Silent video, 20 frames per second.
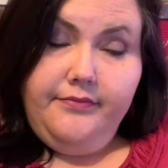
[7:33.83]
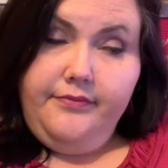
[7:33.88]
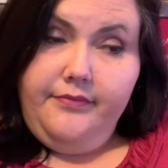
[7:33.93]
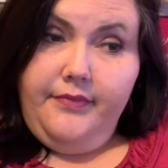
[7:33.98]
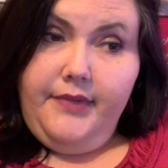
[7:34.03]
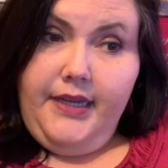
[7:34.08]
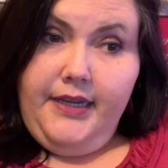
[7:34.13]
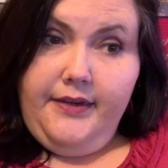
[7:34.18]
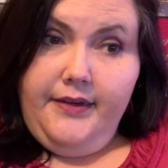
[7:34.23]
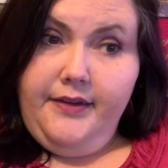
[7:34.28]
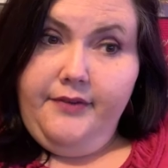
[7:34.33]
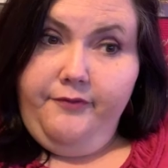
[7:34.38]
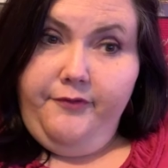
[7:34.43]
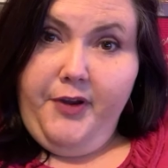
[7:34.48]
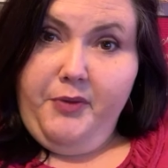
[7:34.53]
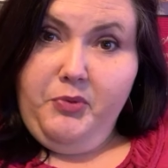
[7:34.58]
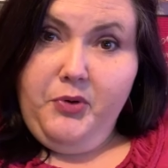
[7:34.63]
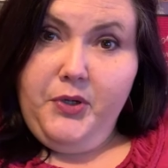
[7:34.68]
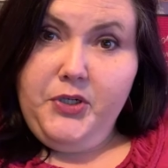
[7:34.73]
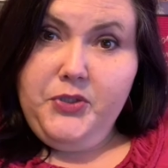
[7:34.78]
ending
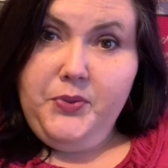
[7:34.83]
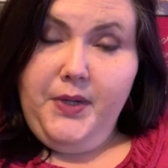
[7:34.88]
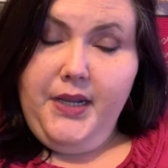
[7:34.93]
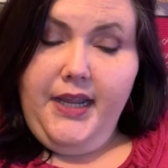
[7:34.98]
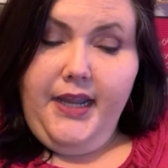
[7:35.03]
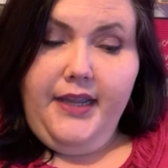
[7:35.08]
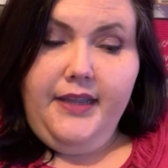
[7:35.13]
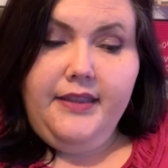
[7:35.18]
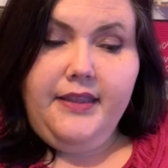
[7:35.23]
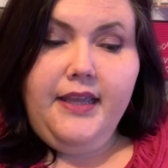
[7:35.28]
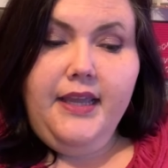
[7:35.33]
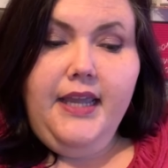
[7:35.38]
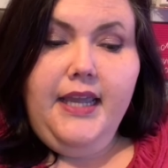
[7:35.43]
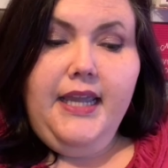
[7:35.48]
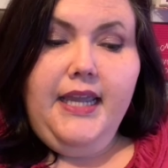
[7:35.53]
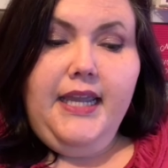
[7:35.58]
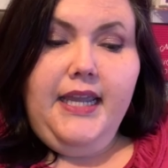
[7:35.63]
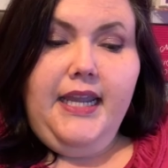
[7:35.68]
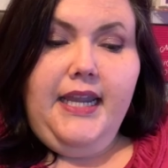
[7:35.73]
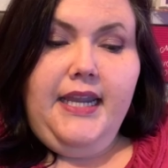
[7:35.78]
February 28th
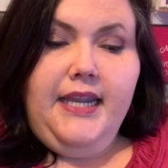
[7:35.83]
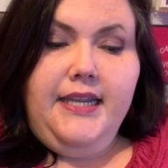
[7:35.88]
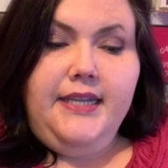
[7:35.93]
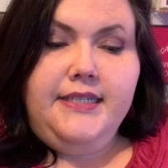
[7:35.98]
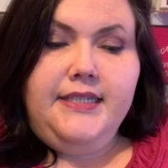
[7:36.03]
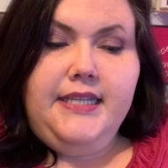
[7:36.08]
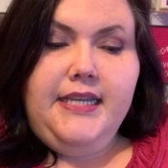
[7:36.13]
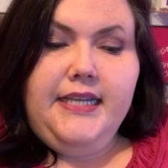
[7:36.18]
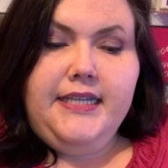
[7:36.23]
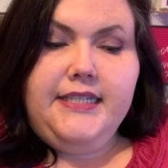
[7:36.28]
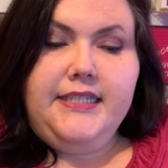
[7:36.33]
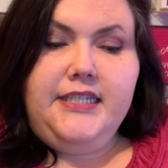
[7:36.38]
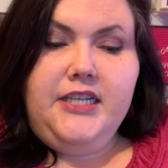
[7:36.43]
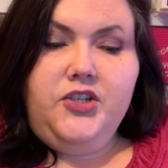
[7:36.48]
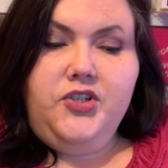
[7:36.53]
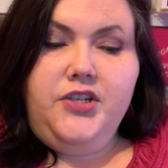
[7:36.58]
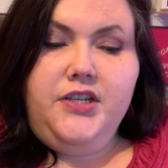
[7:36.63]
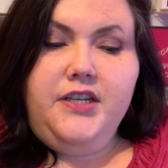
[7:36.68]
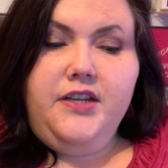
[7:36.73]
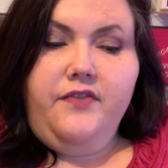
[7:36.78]
is the
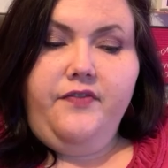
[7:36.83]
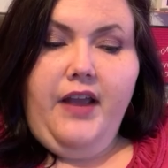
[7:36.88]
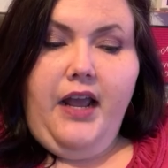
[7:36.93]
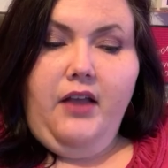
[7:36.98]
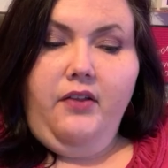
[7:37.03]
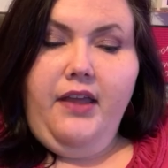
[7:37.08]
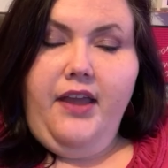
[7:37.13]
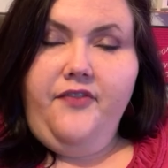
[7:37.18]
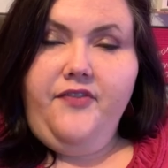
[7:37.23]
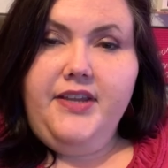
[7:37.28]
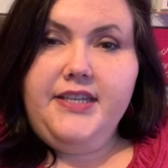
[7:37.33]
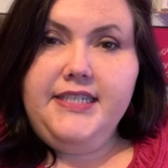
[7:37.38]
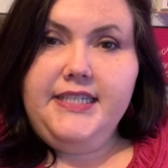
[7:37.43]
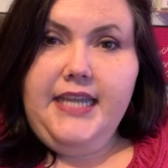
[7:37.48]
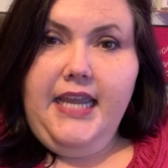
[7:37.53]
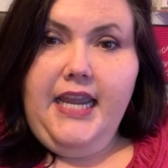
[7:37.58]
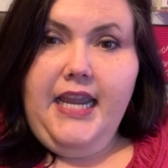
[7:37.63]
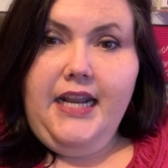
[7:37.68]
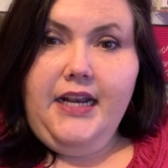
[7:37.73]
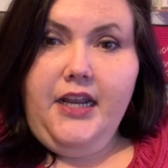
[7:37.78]
extension to file FSA
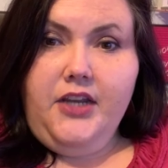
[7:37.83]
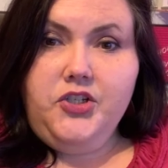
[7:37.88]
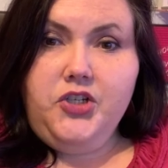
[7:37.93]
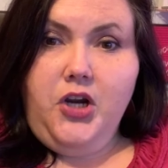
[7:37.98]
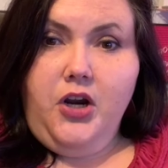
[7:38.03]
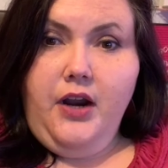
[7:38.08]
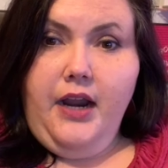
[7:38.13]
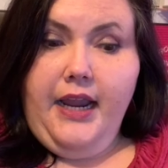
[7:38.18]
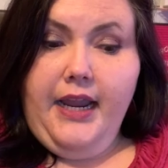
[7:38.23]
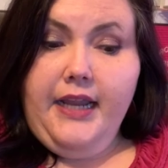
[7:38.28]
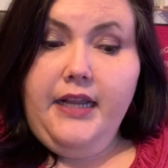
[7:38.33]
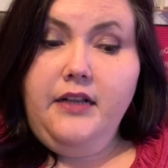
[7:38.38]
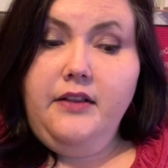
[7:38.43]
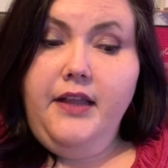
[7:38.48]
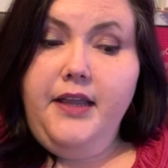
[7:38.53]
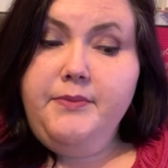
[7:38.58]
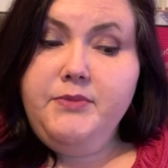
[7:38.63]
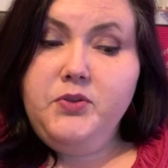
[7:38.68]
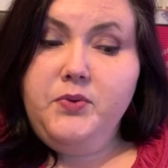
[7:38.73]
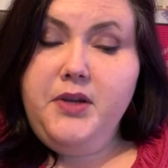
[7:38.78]
and HRA
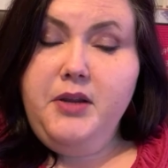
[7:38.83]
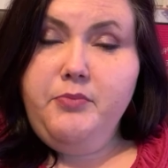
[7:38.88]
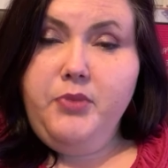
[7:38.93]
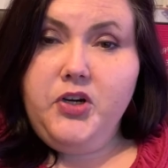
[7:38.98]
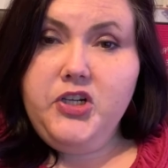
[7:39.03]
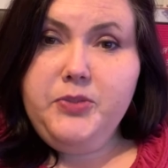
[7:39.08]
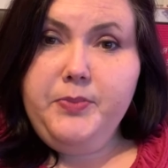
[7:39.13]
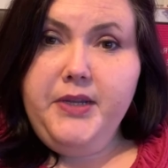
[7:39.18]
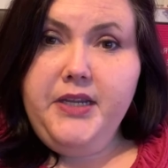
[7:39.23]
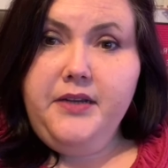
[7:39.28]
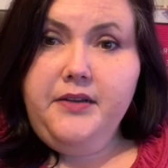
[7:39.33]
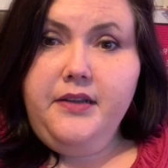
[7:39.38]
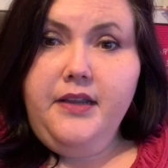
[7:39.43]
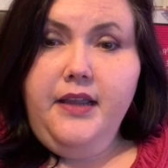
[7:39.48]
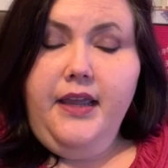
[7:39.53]
claims reimbursement.